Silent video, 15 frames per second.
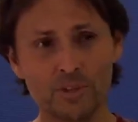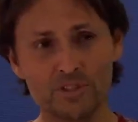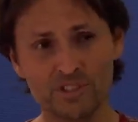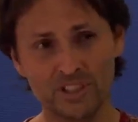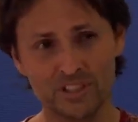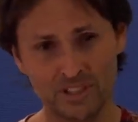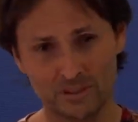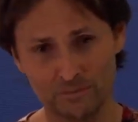We
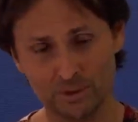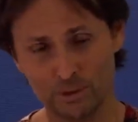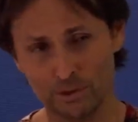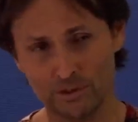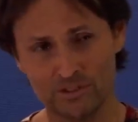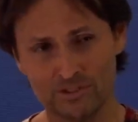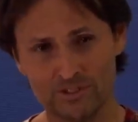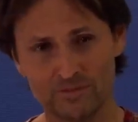see the
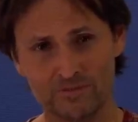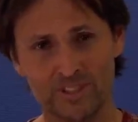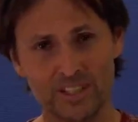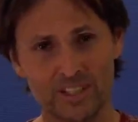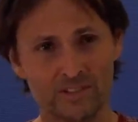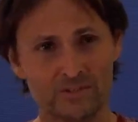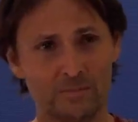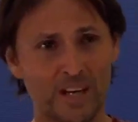importance of
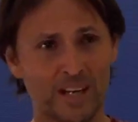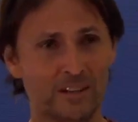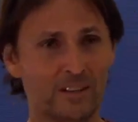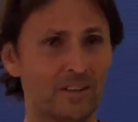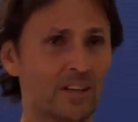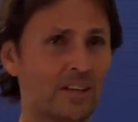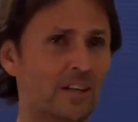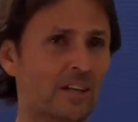things
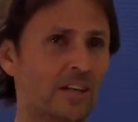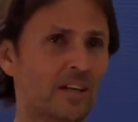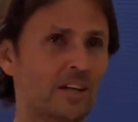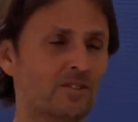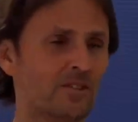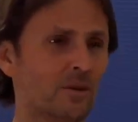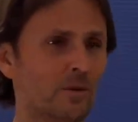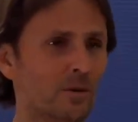better.
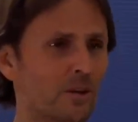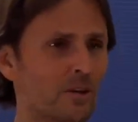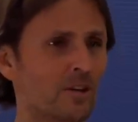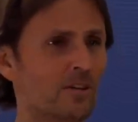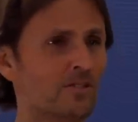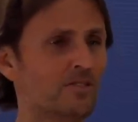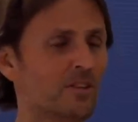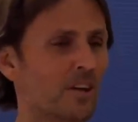So
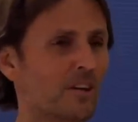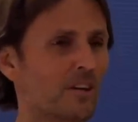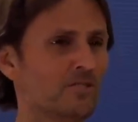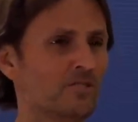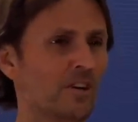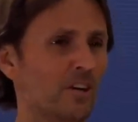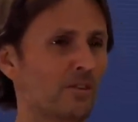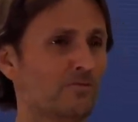it's
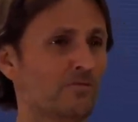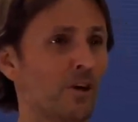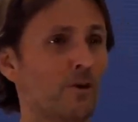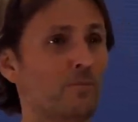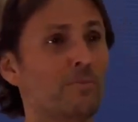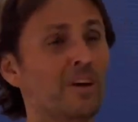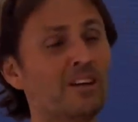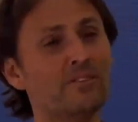not of
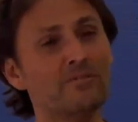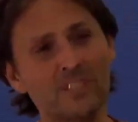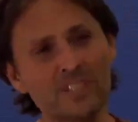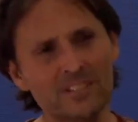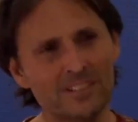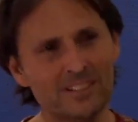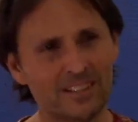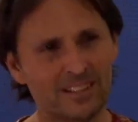no
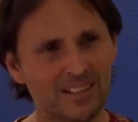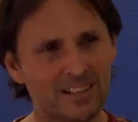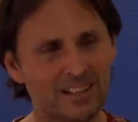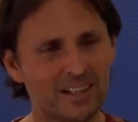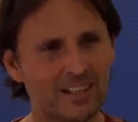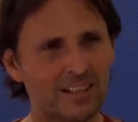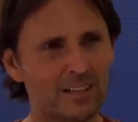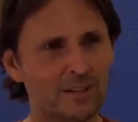benefit,
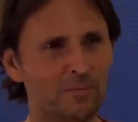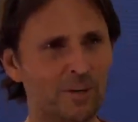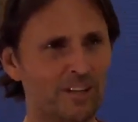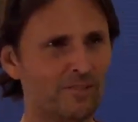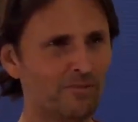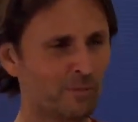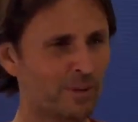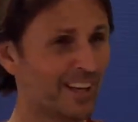
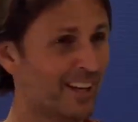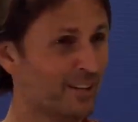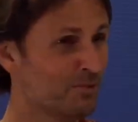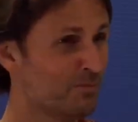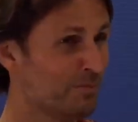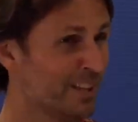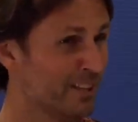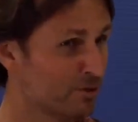but if we
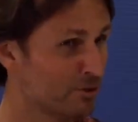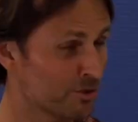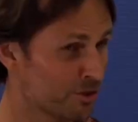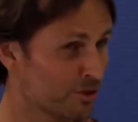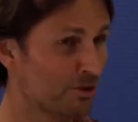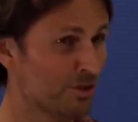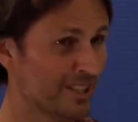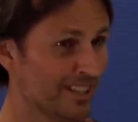had been
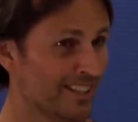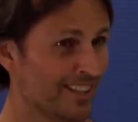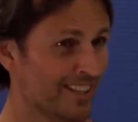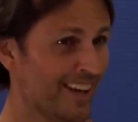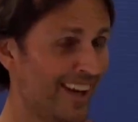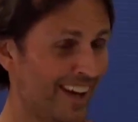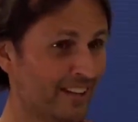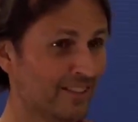
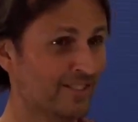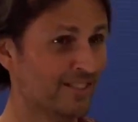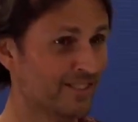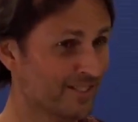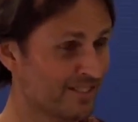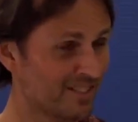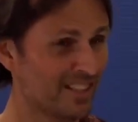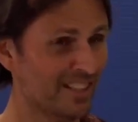truly and
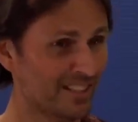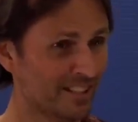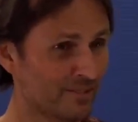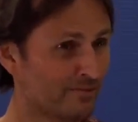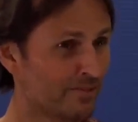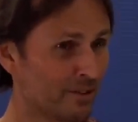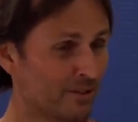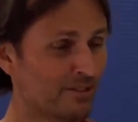
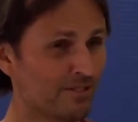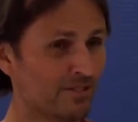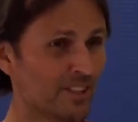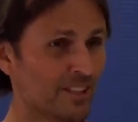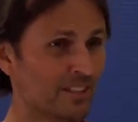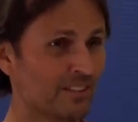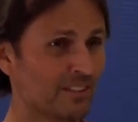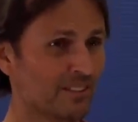sincerely
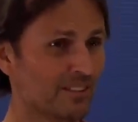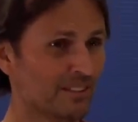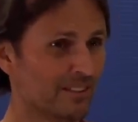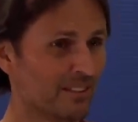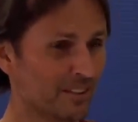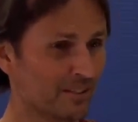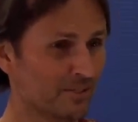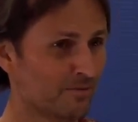focusing
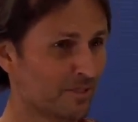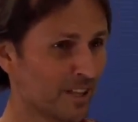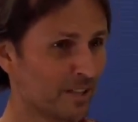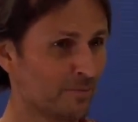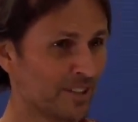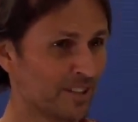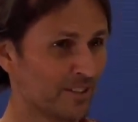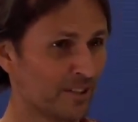on
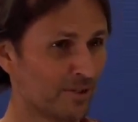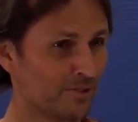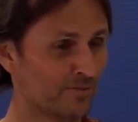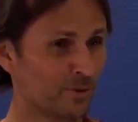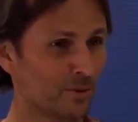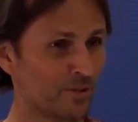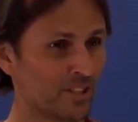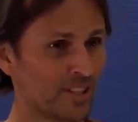developing those
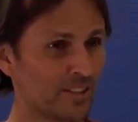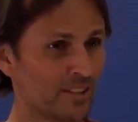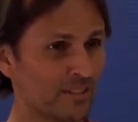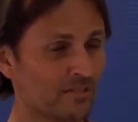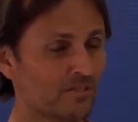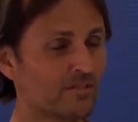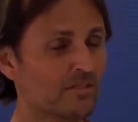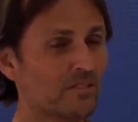four
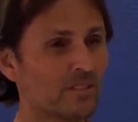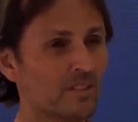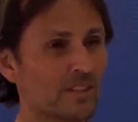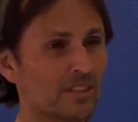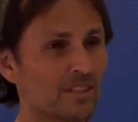things,